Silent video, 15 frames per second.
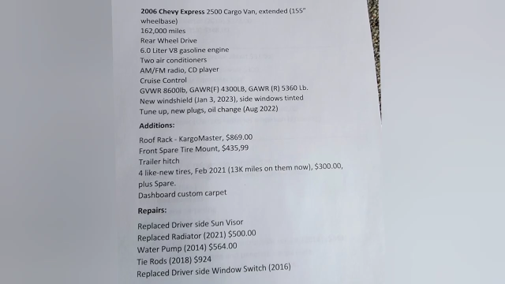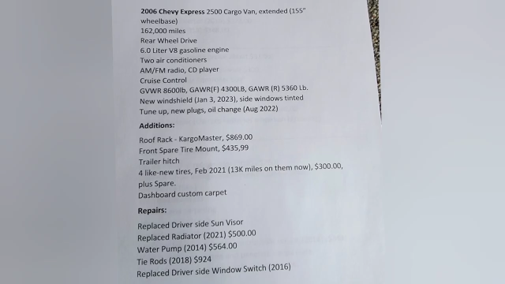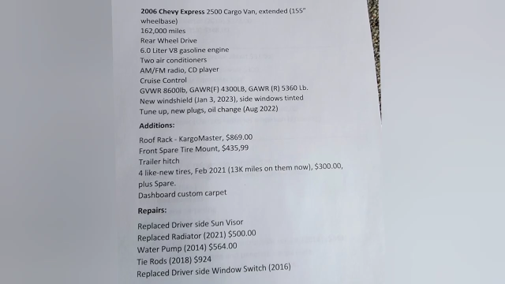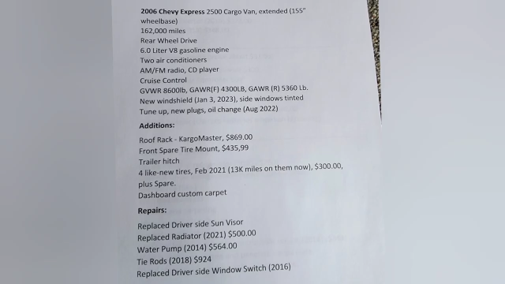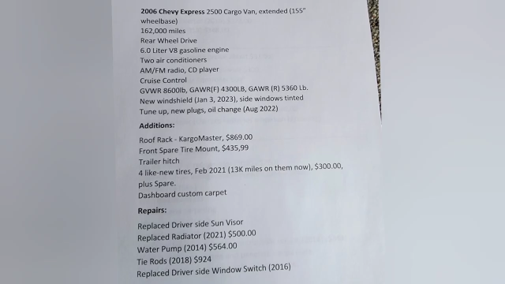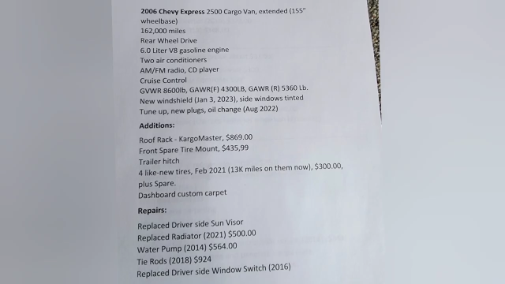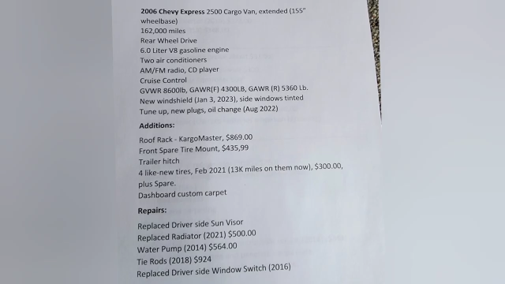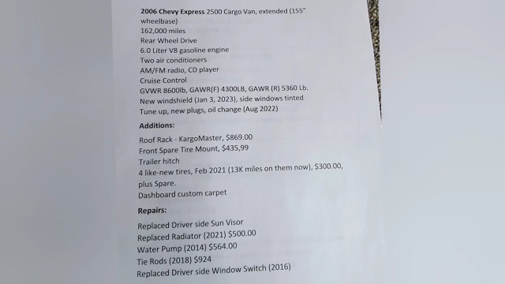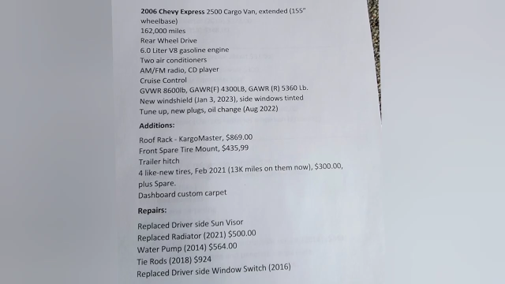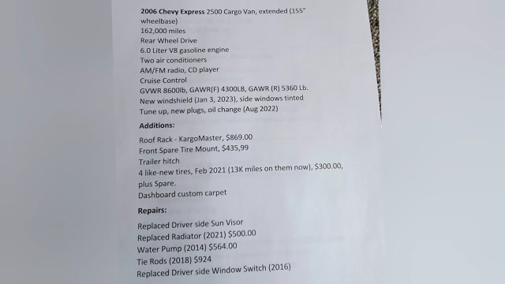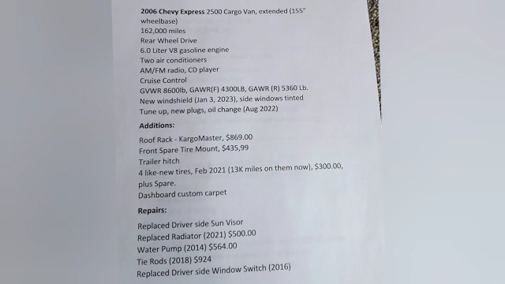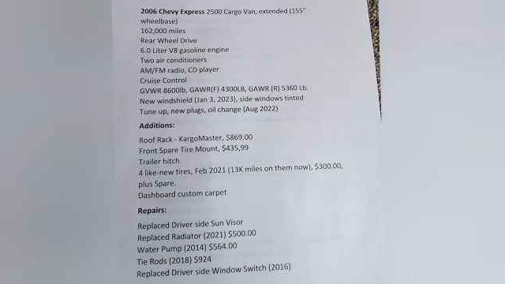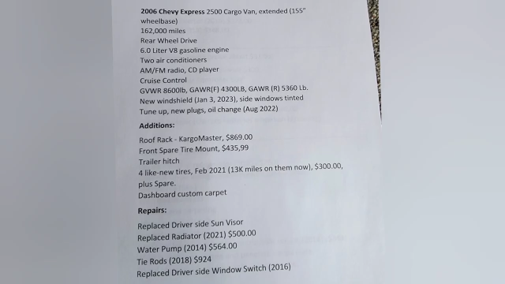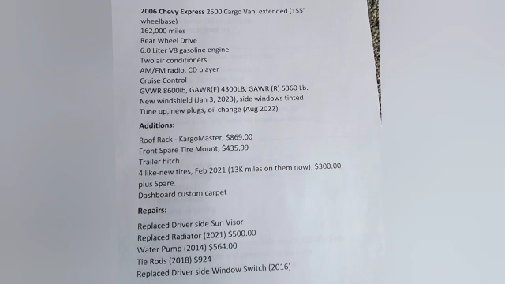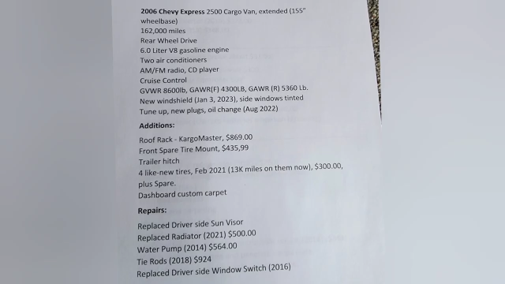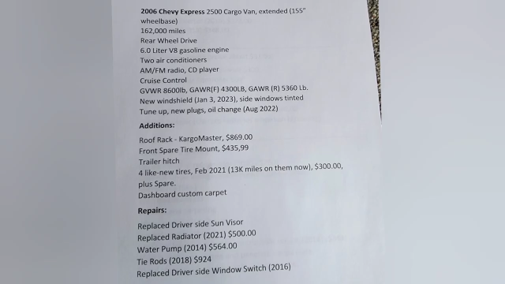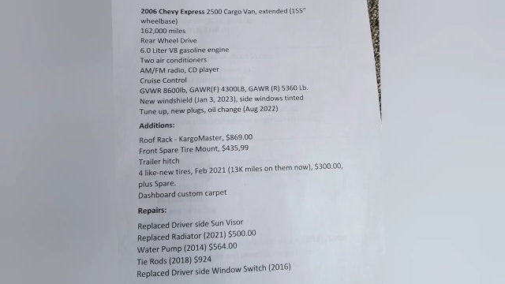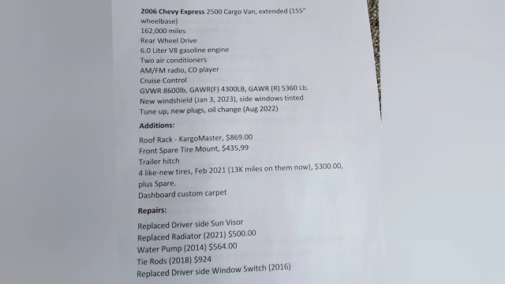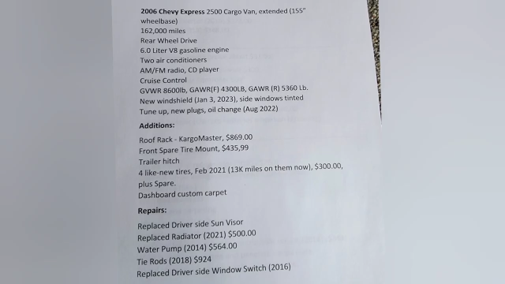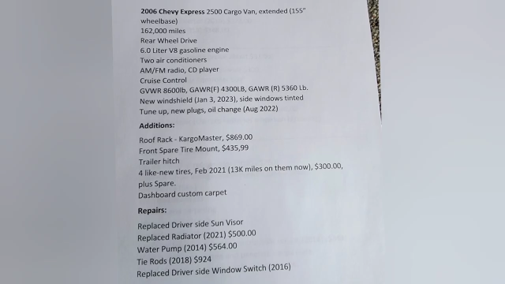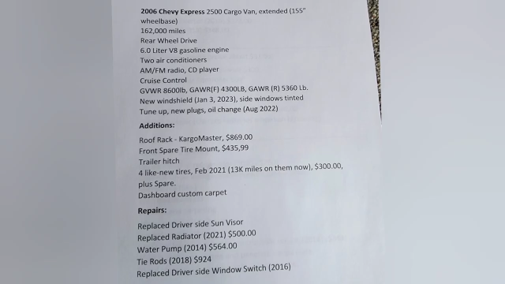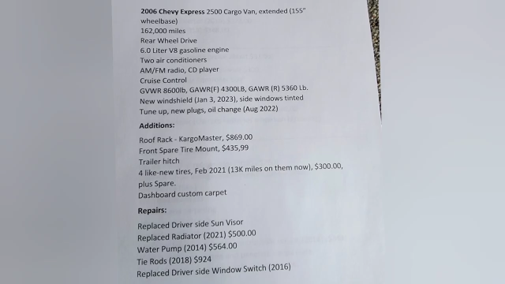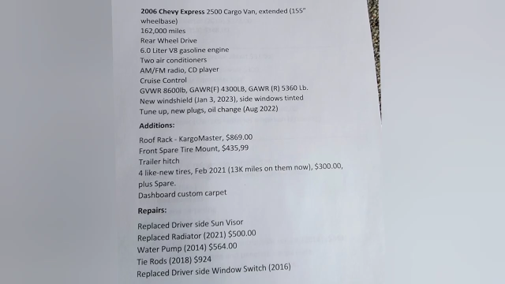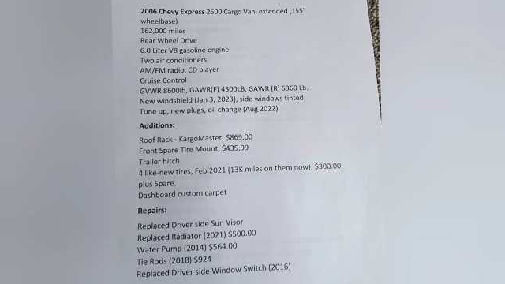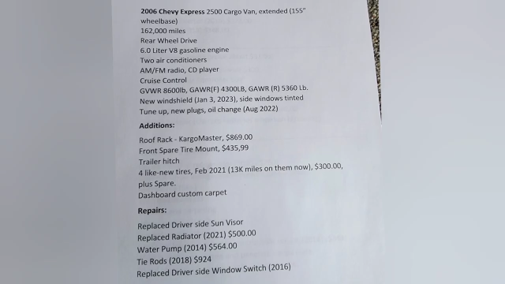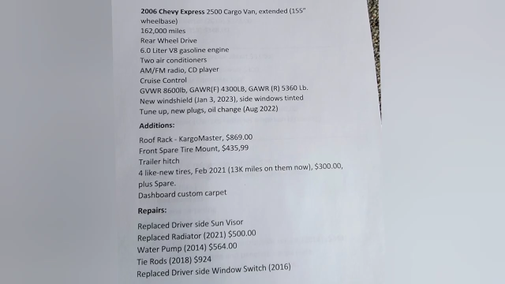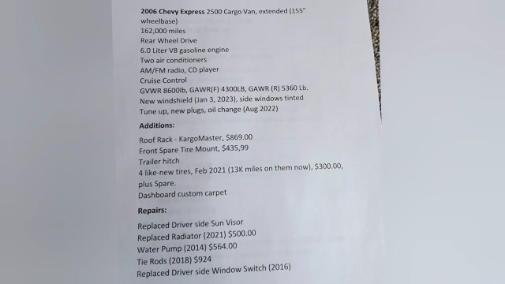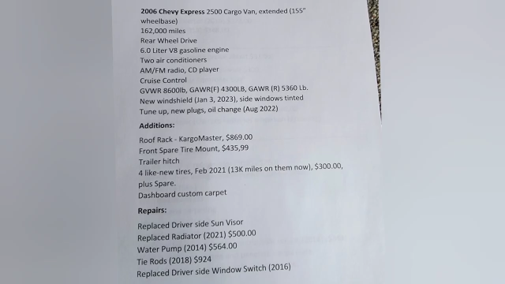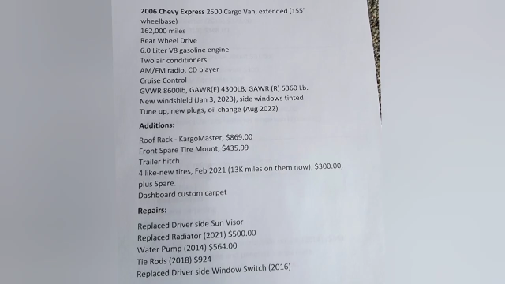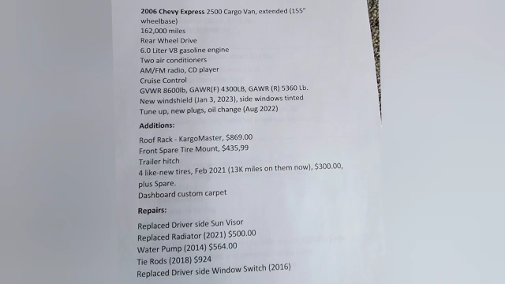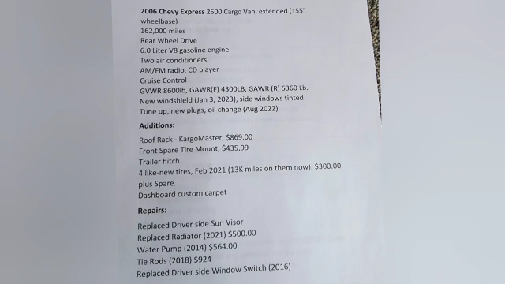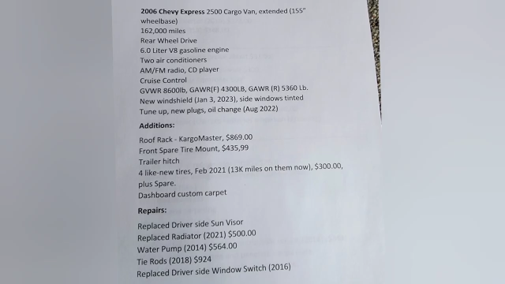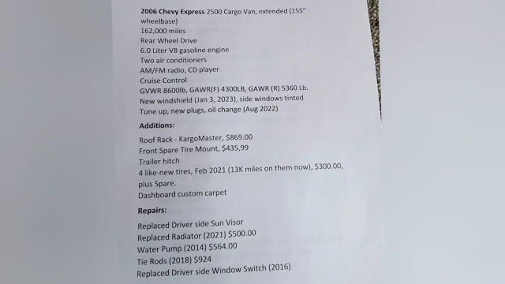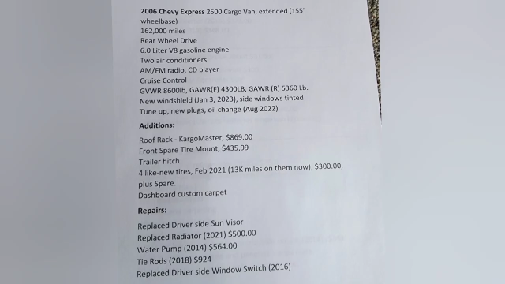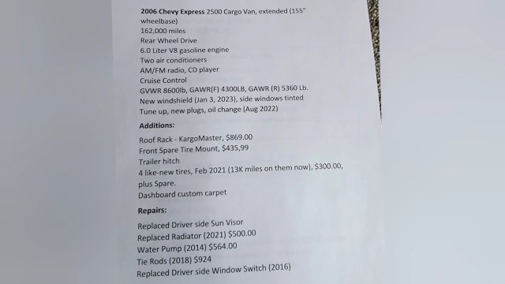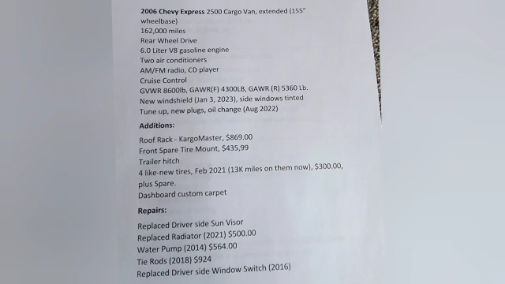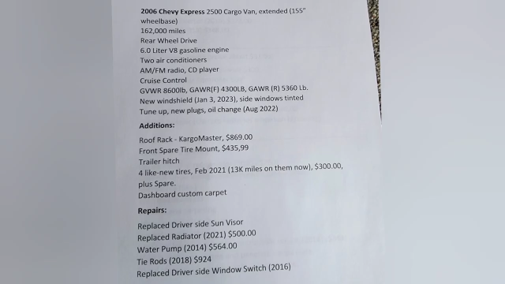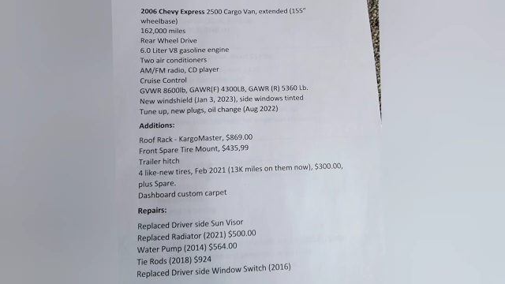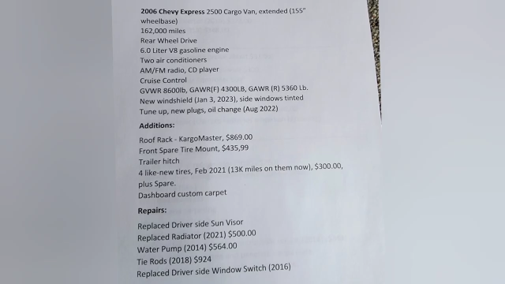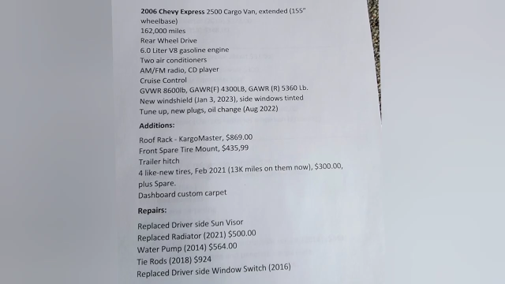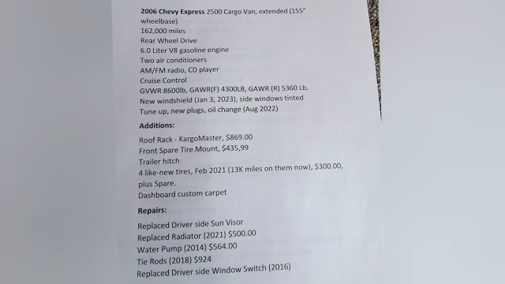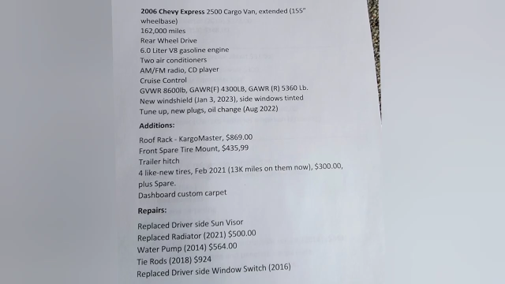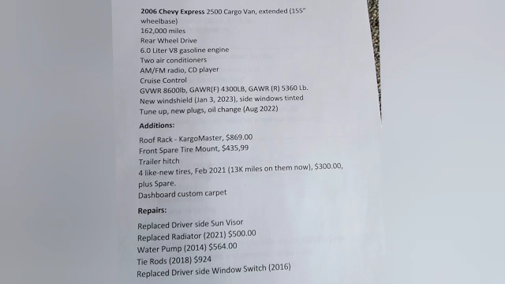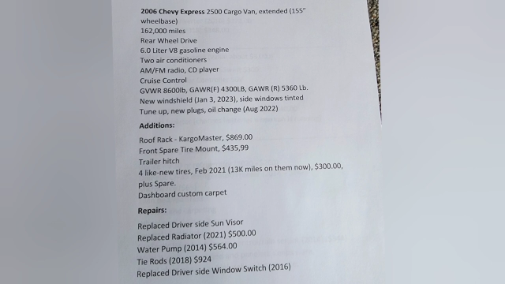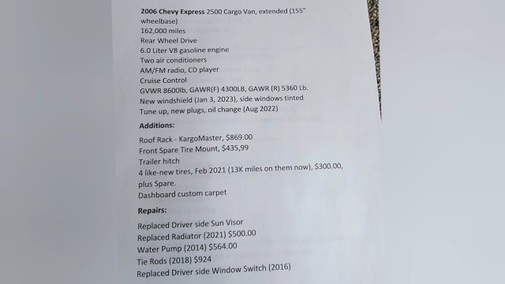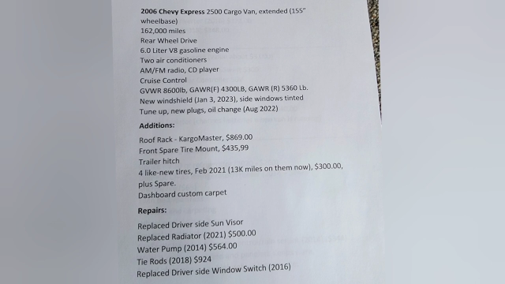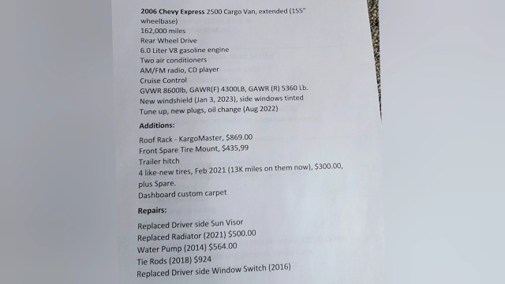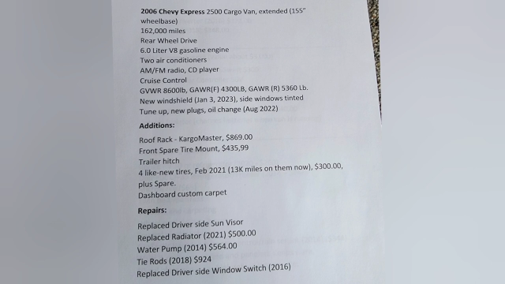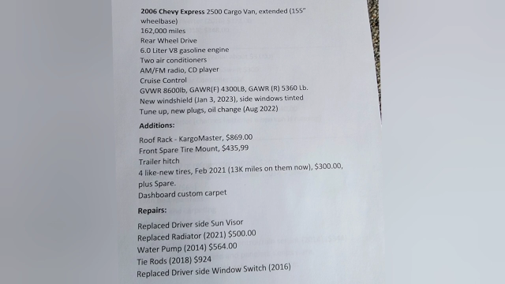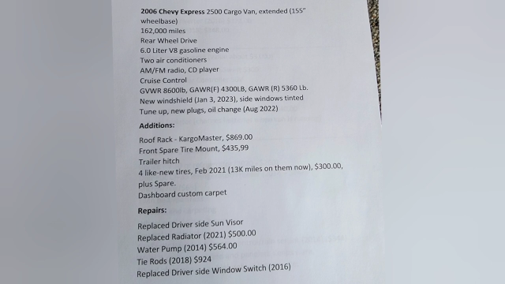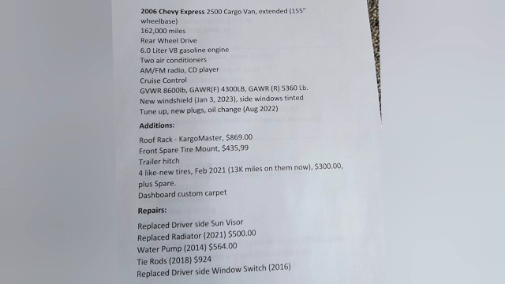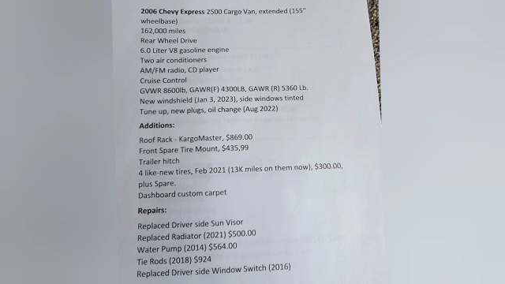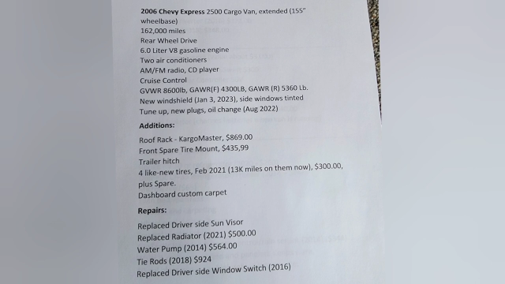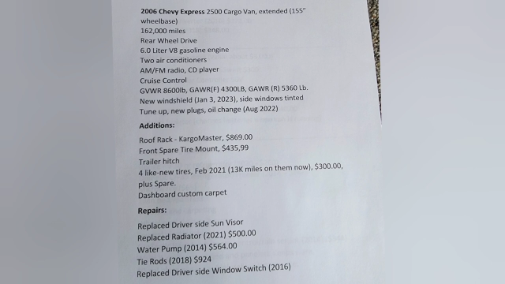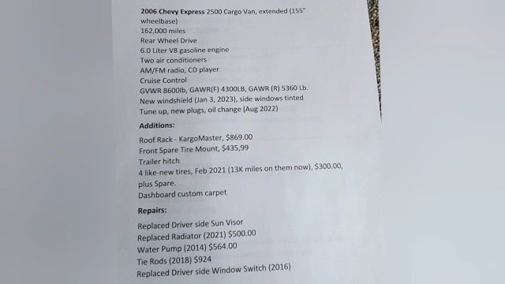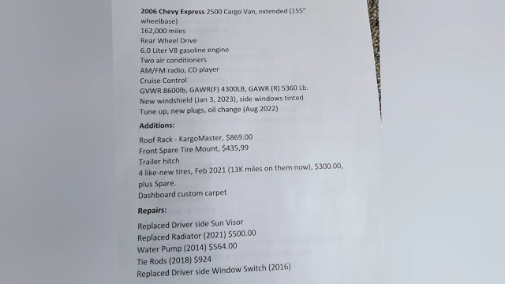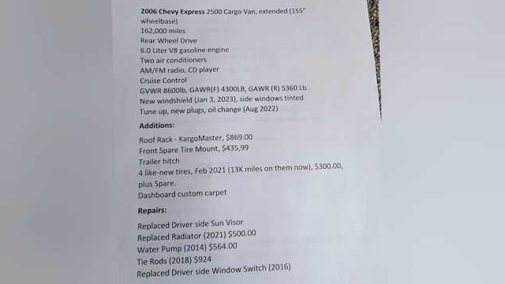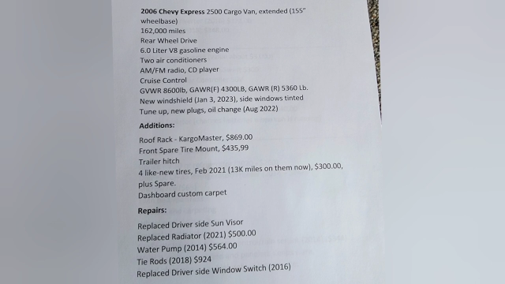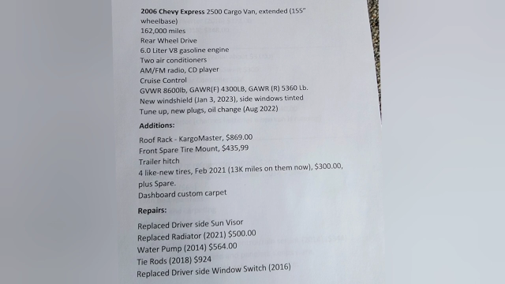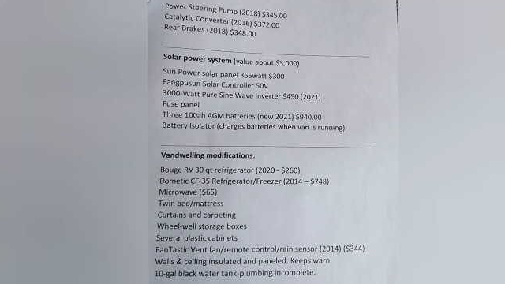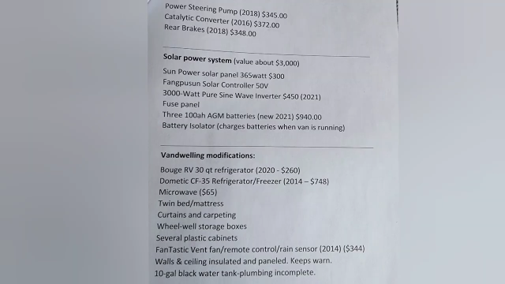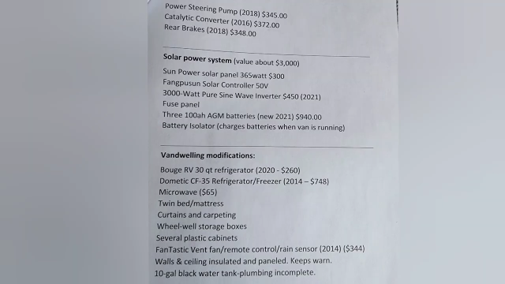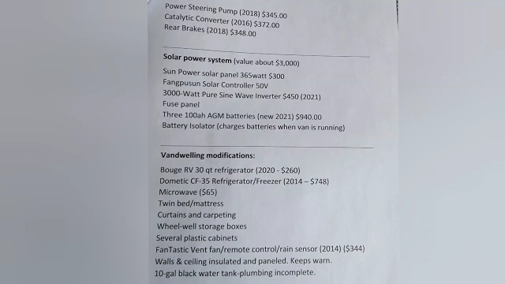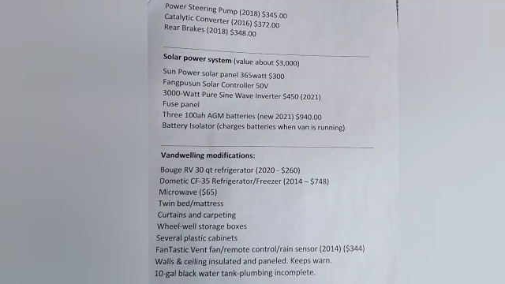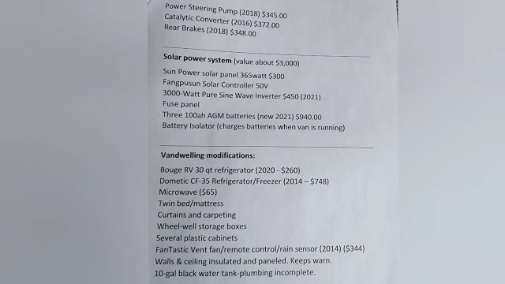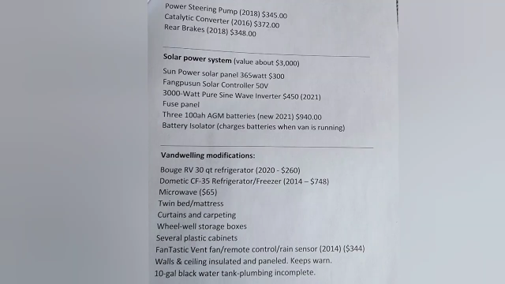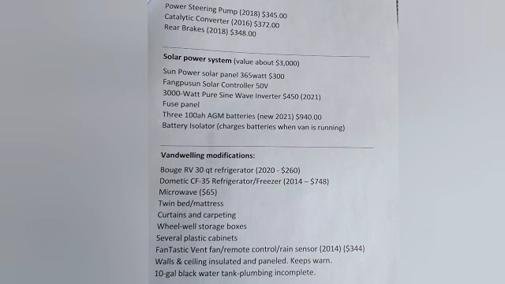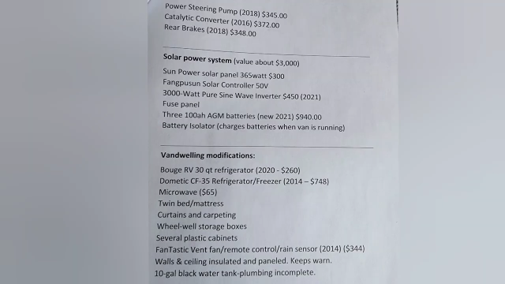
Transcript: [unreadable: no face in view]